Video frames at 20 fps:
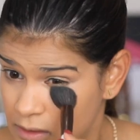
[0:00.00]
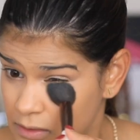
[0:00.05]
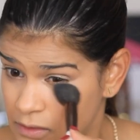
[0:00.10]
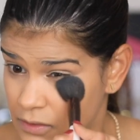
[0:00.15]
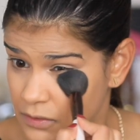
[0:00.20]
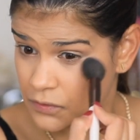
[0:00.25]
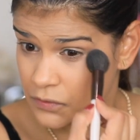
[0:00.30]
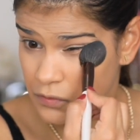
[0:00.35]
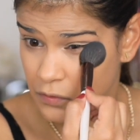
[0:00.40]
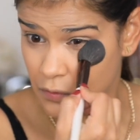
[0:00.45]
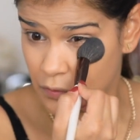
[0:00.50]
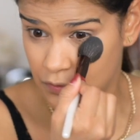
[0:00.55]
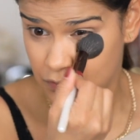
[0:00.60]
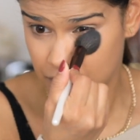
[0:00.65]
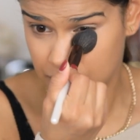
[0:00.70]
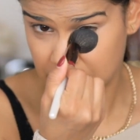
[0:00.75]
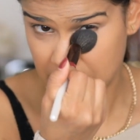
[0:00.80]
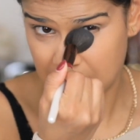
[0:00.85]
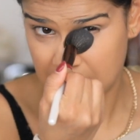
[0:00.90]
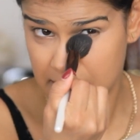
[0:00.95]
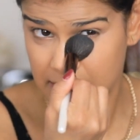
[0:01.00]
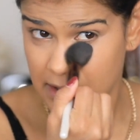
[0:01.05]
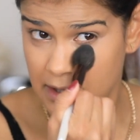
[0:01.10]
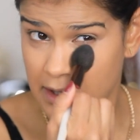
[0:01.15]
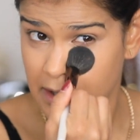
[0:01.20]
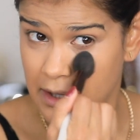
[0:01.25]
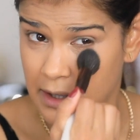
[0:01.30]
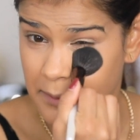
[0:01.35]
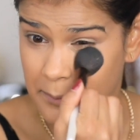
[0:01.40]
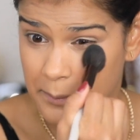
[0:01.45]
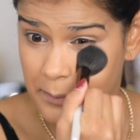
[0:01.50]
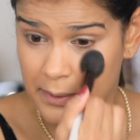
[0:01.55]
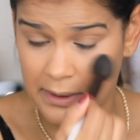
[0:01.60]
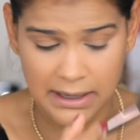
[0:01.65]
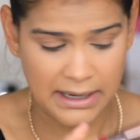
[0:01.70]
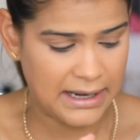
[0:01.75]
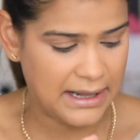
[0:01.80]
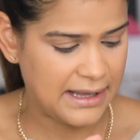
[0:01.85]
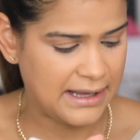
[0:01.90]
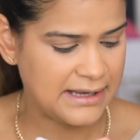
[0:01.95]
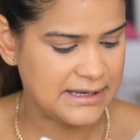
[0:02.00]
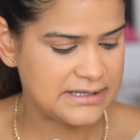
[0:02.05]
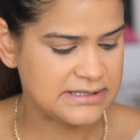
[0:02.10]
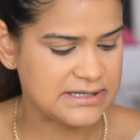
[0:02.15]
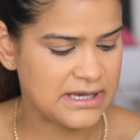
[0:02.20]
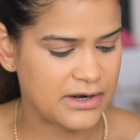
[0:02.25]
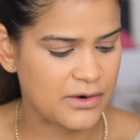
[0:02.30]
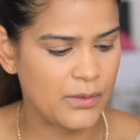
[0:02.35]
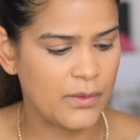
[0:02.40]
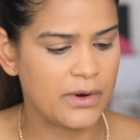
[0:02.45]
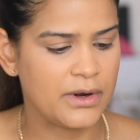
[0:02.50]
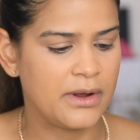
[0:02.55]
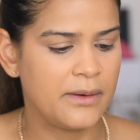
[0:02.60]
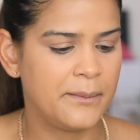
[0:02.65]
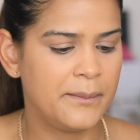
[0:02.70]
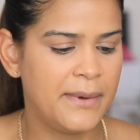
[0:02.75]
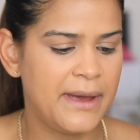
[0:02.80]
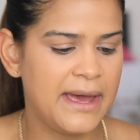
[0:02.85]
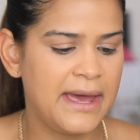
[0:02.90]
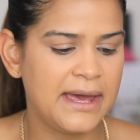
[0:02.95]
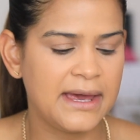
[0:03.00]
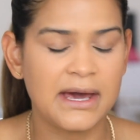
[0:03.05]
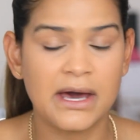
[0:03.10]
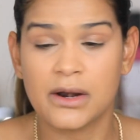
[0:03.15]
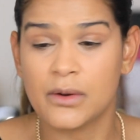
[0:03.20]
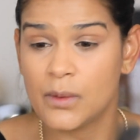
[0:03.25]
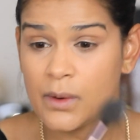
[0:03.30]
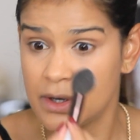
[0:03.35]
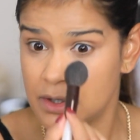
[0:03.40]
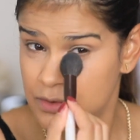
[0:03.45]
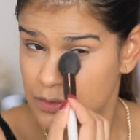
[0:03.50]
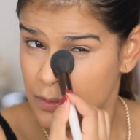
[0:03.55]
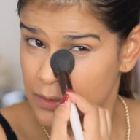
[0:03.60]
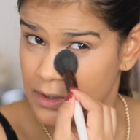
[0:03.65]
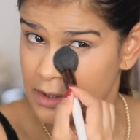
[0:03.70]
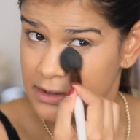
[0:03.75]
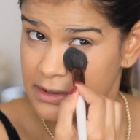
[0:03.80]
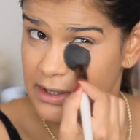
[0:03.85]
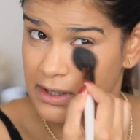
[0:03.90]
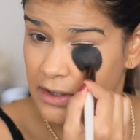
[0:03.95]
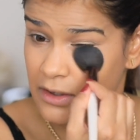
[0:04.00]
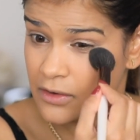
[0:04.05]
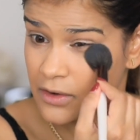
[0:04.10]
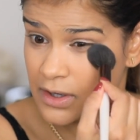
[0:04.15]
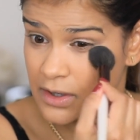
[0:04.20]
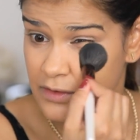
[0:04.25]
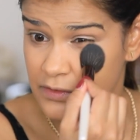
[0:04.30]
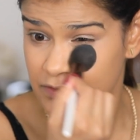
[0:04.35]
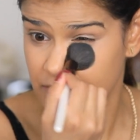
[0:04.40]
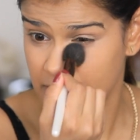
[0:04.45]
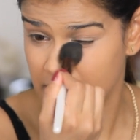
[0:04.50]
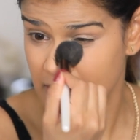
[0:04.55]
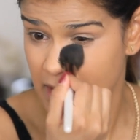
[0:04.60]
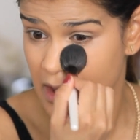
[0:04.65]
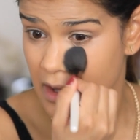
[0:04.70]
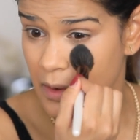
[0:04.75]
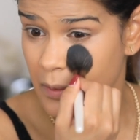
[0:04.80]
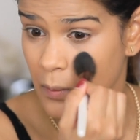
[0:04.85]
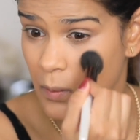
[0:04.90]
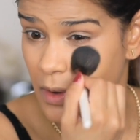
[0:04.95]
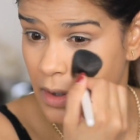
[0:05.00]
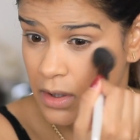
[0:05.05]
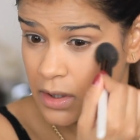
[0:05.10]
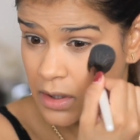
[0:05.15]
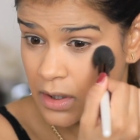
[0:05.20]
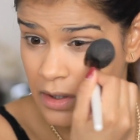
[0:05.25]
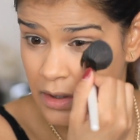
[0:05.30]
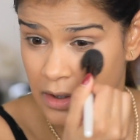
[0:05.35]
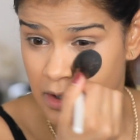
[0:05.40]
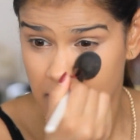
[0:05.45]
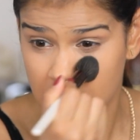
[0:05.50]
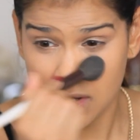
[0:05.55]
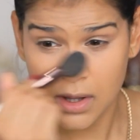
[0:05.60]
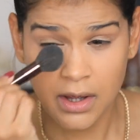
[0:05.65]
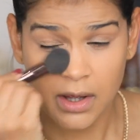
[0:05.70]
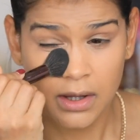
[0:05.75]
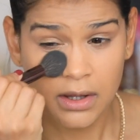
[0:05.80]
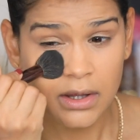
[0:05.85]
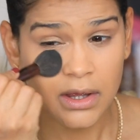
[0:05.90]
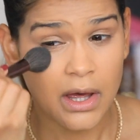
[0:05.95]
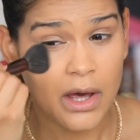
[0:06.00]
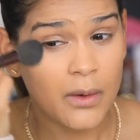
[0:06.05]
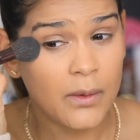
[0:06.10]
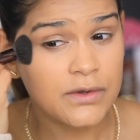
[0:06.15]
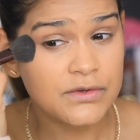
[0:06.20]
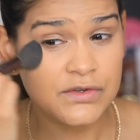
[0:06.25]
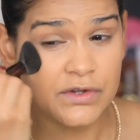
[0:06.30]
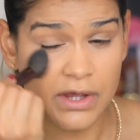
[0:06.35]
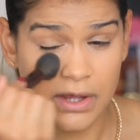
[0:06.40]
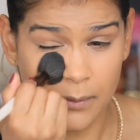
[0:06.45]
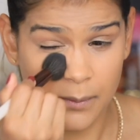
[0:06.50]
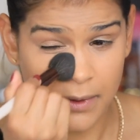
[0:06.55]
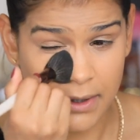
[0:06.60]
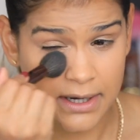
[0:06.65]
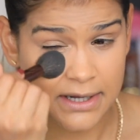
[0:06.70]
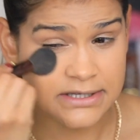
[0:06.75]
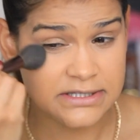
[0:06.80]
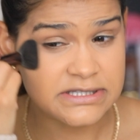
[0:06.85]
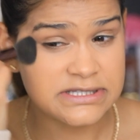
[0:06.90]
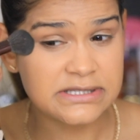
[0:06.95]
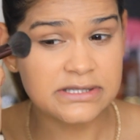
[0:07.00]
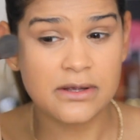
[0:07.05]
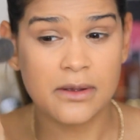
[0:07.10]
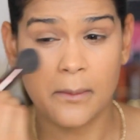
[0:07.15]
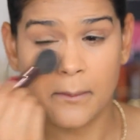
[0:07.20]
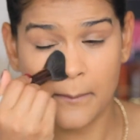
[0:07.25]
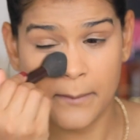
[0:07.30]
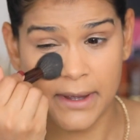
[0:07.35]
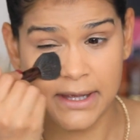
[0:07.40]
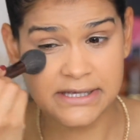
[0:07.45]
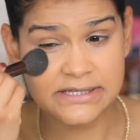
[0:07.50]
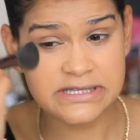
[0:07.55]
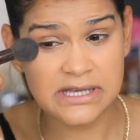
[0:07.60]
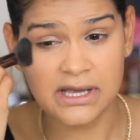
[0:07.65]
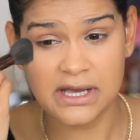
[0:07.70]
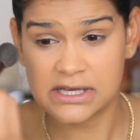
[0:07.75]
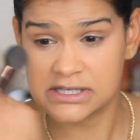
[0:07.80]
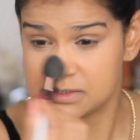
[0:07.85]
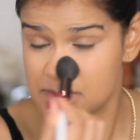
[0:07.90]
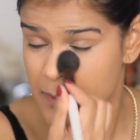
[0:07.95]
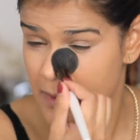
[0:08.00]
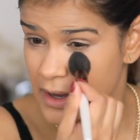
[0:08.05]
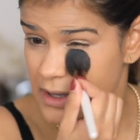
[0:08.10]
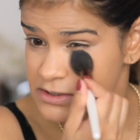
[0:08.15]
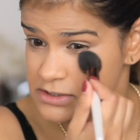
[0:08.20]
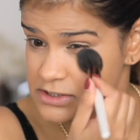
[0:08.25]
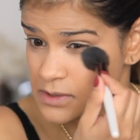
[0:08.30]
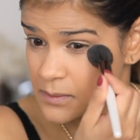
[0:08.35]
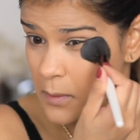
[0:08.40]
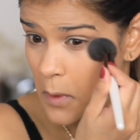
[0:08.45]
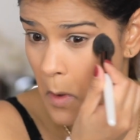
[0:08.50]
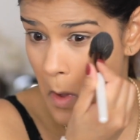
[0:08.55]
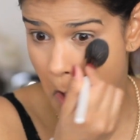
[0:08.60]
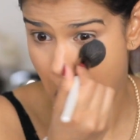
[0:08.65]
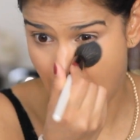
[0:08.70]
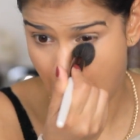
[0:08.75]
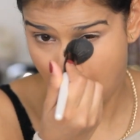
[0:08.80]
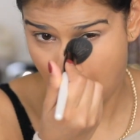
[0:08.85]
Just to set it in place. I don't want to bake. I don't want to do nothing crazy. I want to keep it as basic as possible.